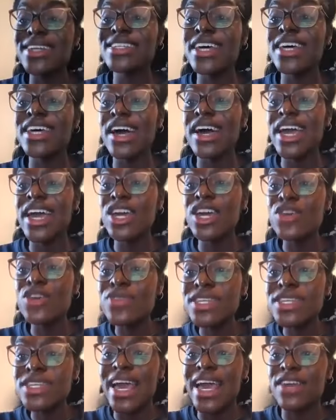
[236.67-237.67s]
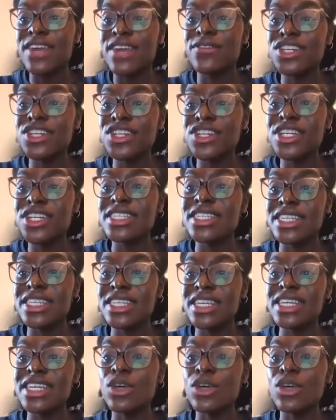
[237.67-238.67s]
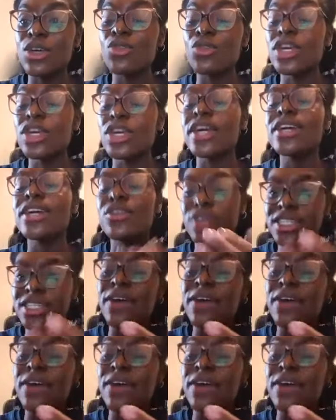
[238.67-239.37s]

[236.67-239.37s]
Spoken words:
to increase the inefficiencies or to increase their